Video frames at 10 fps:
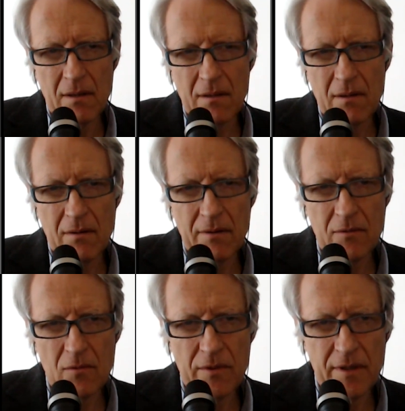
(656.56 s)
on
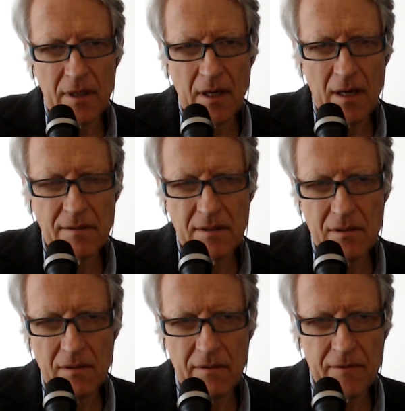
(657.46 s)
the northern
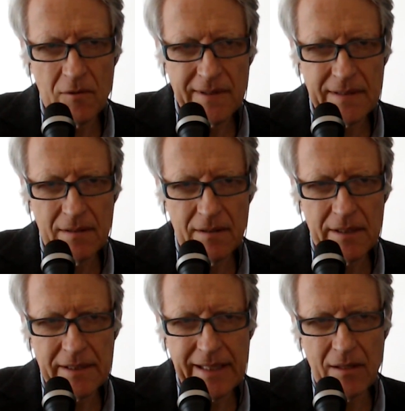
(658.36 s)
coast of
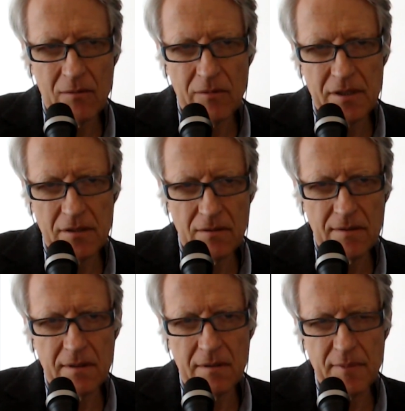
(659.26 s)
KwaZulu-Natal, which is
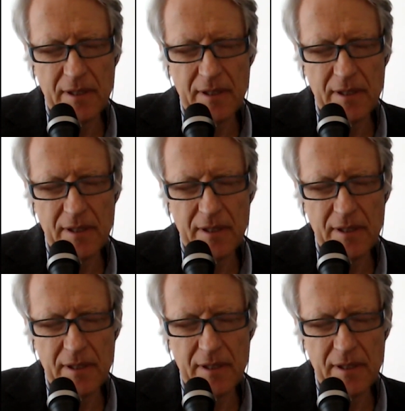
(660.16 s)
also a